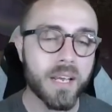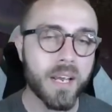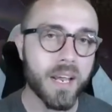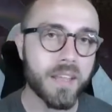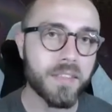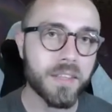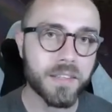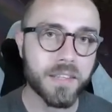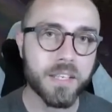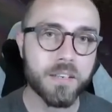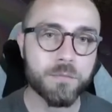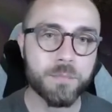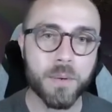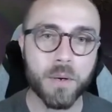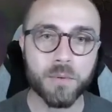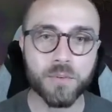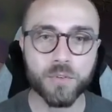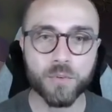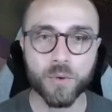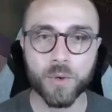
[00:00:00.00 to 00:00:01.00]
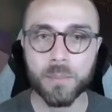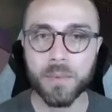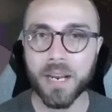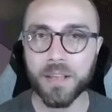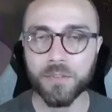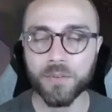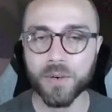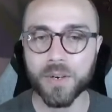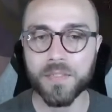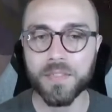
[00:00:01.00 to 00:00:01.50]
and then leave Bone Storm
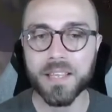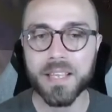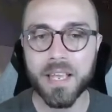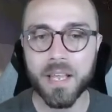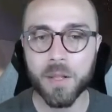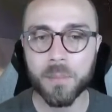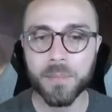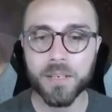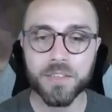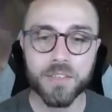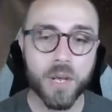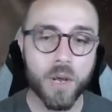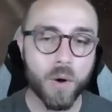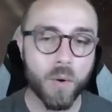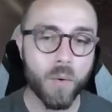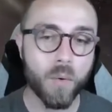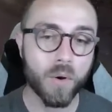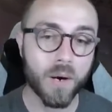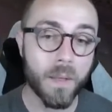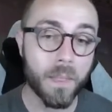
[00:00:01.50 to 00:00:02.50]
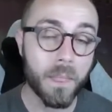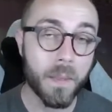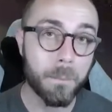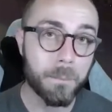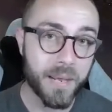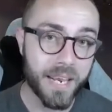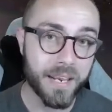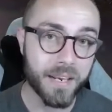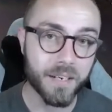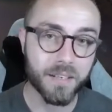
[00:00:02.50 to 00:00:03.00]
either on the helmet or on the
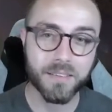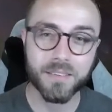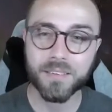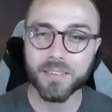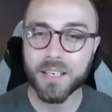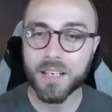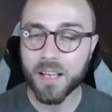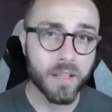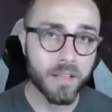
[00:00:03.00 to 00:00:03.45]
pants.